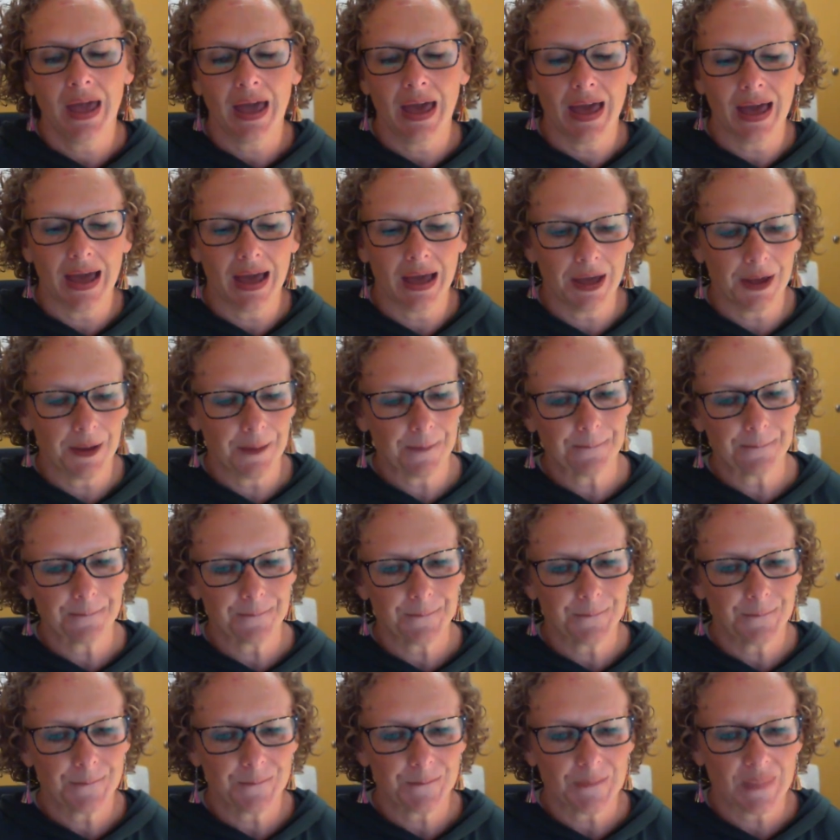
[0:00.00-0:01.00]
Um,
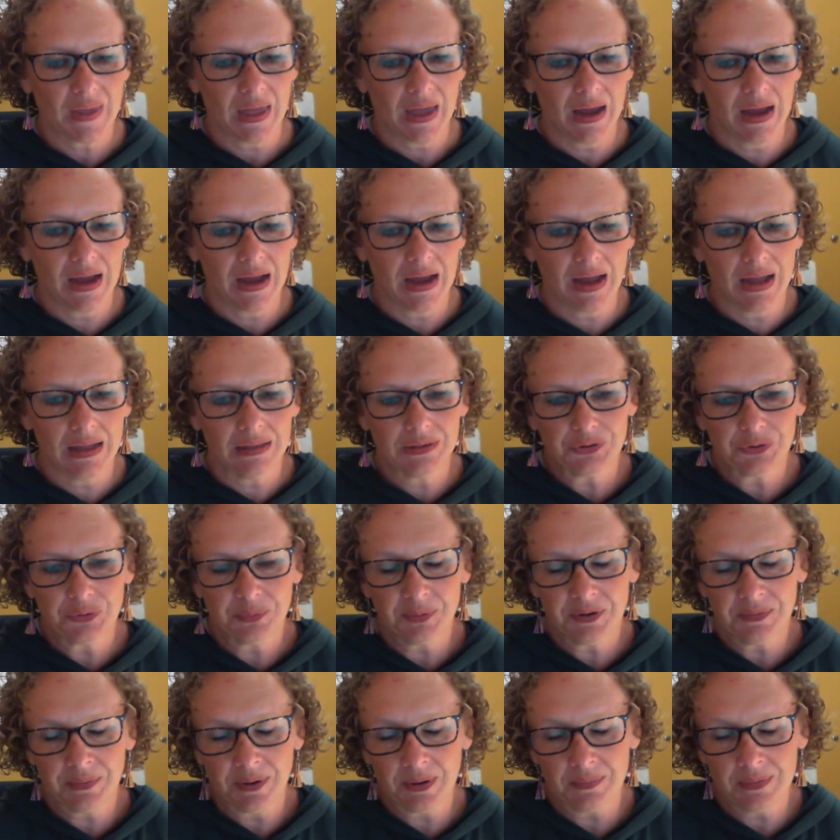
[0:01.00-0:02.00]
a little bit
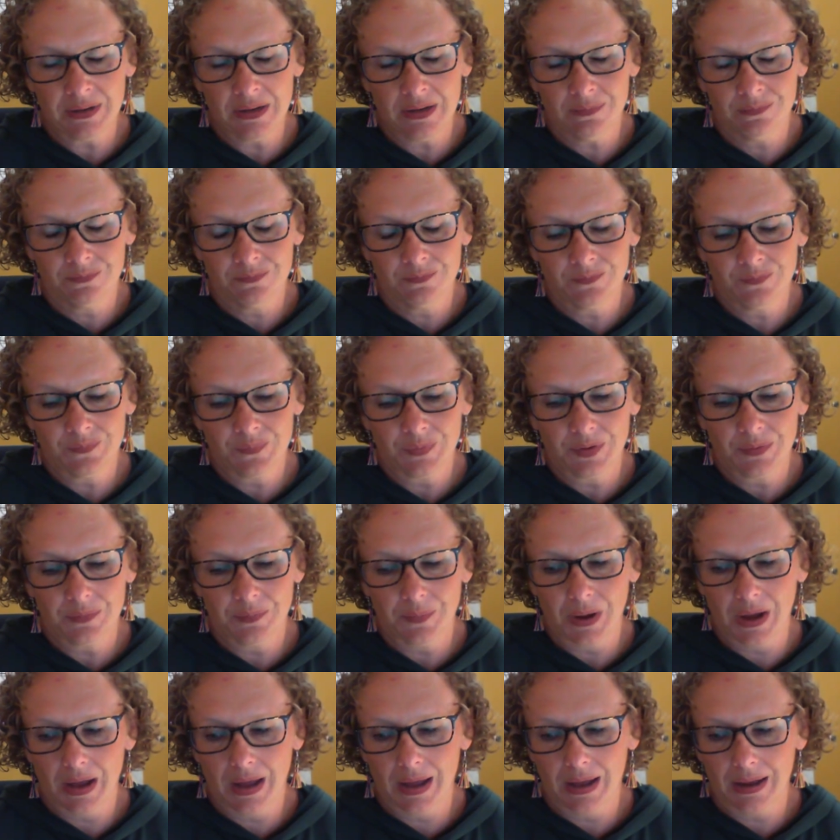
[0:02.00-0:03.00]
about me.
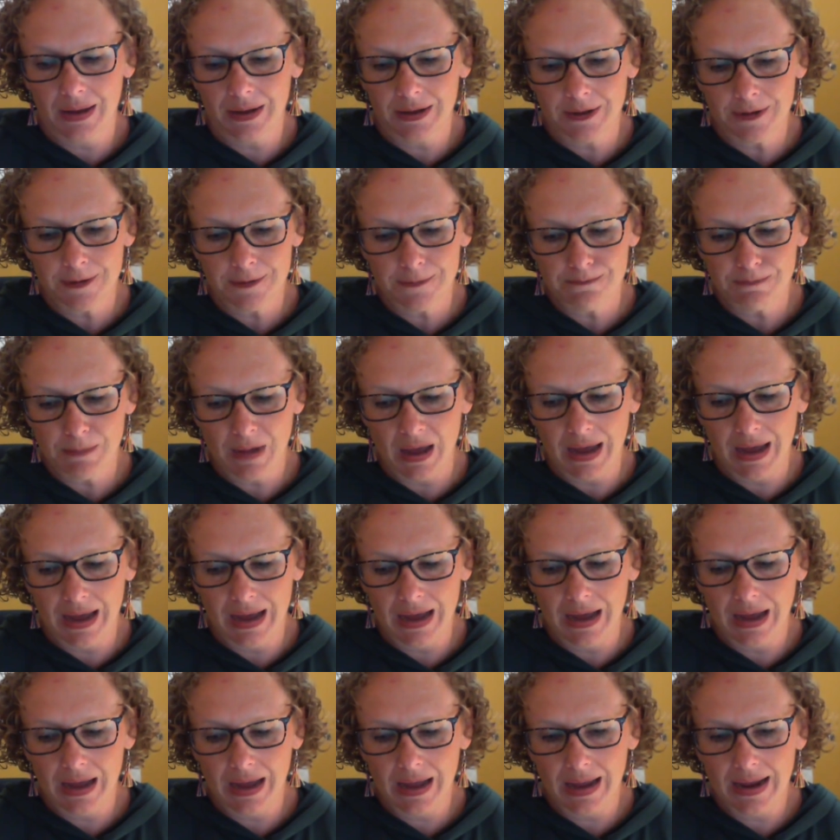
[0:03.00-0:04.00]

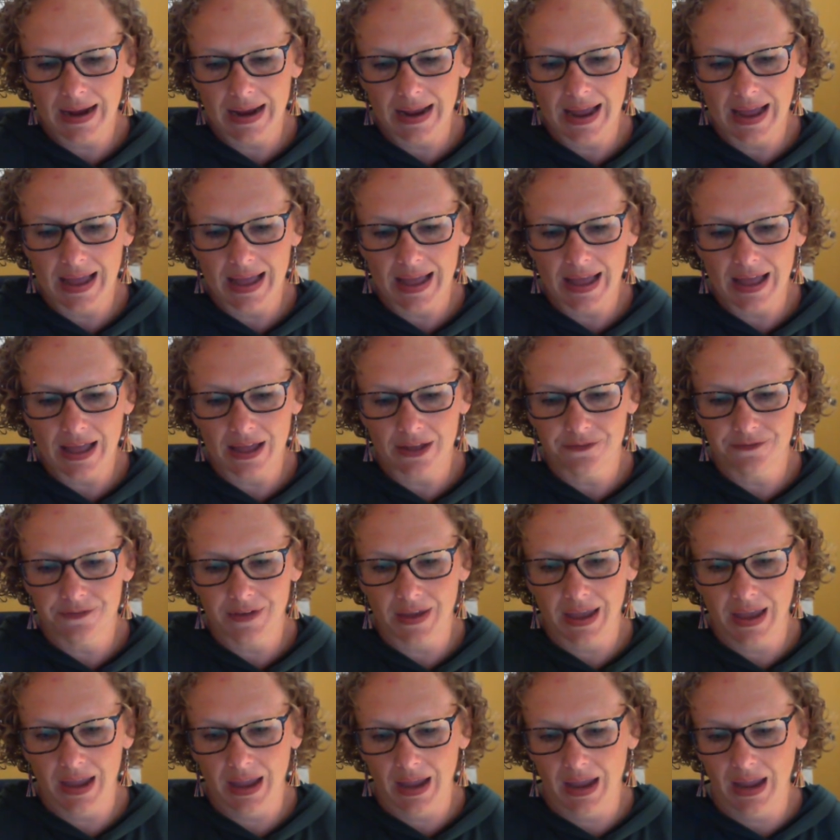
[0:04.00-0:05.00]
I have
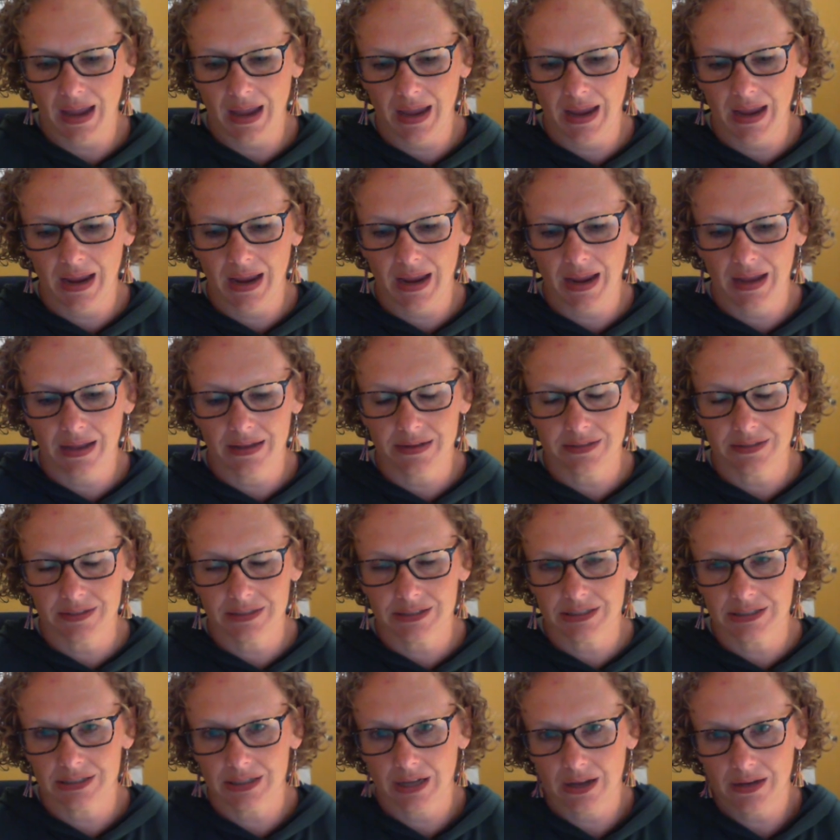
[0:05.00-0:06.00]
a
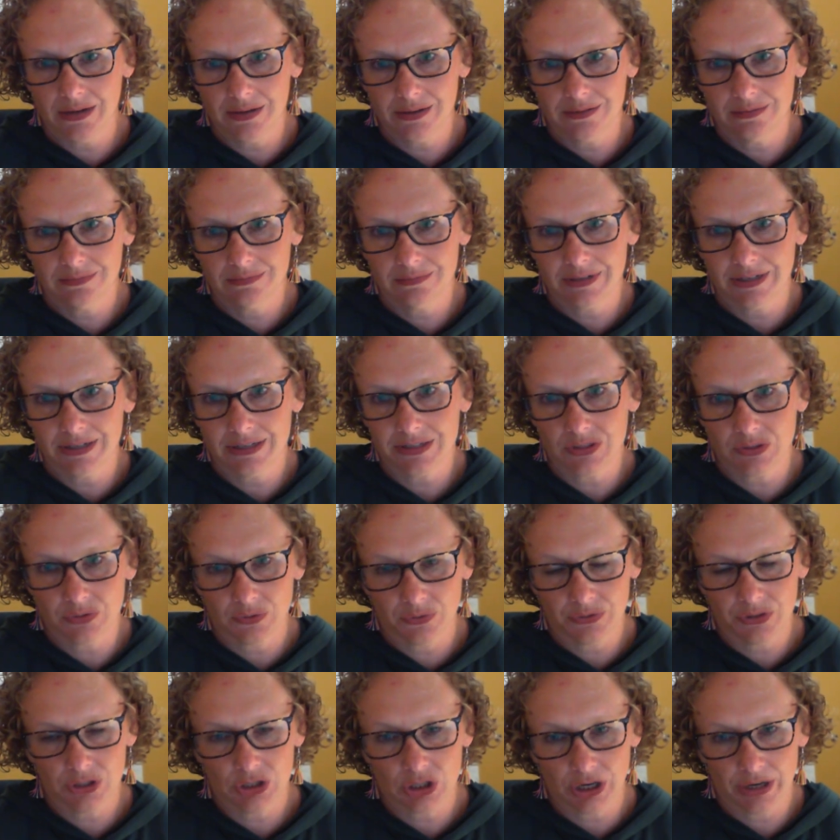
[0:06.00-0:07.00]
son. He's an
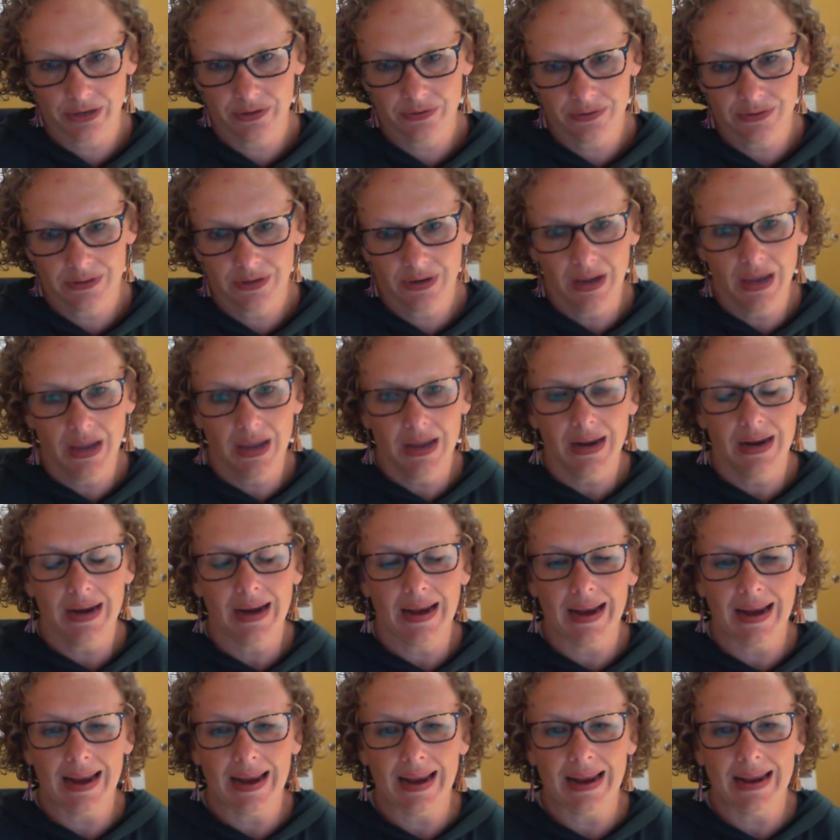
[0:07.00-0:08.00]
only child,
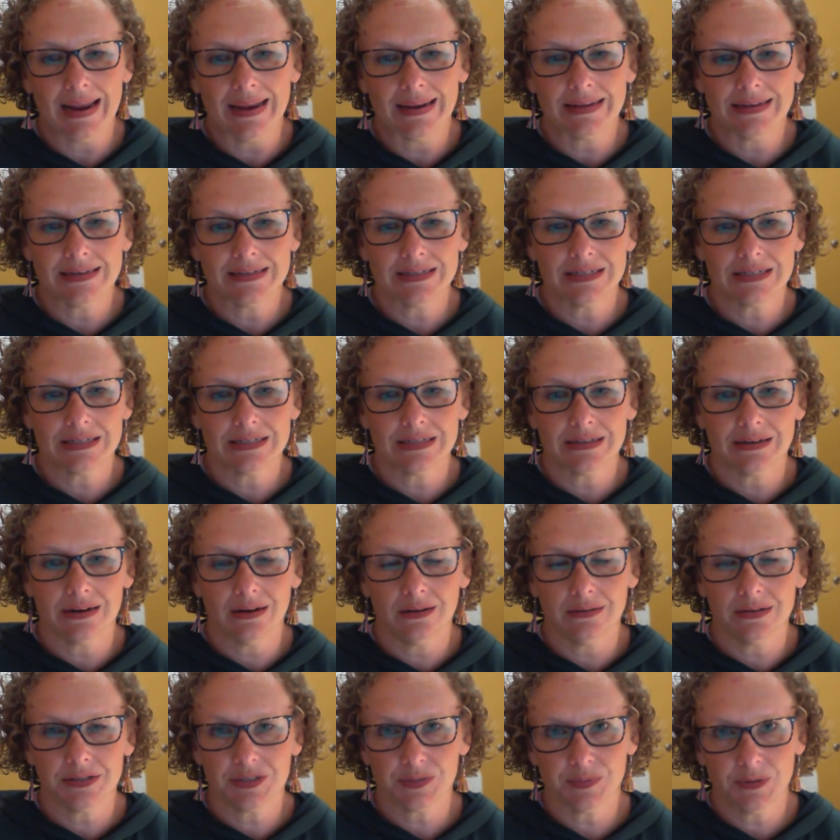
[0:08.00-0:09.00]
and a
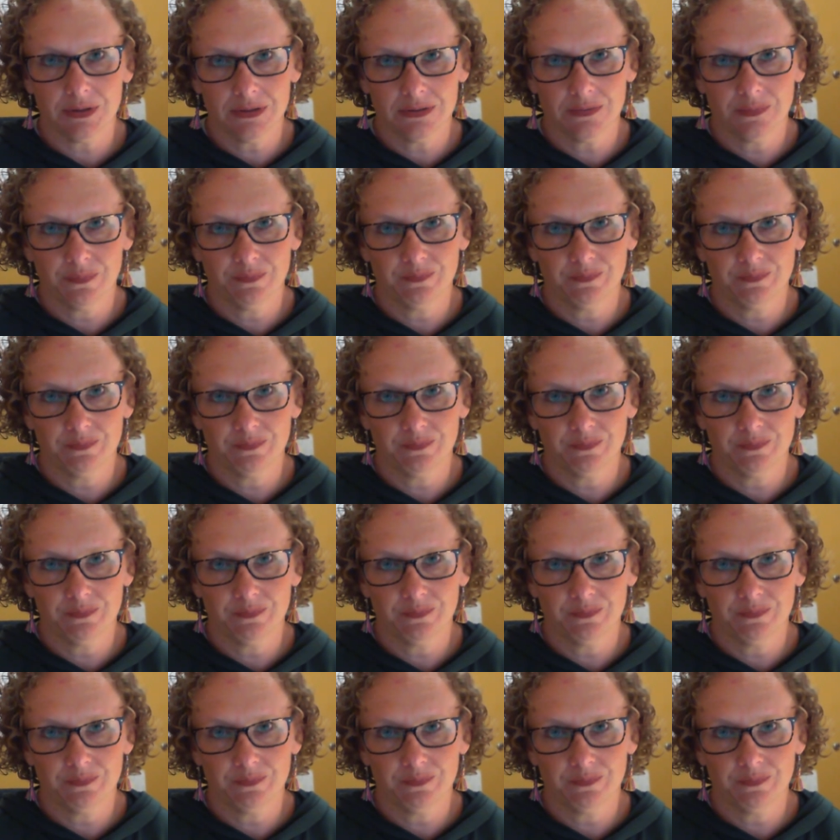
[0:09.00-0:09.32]
husband.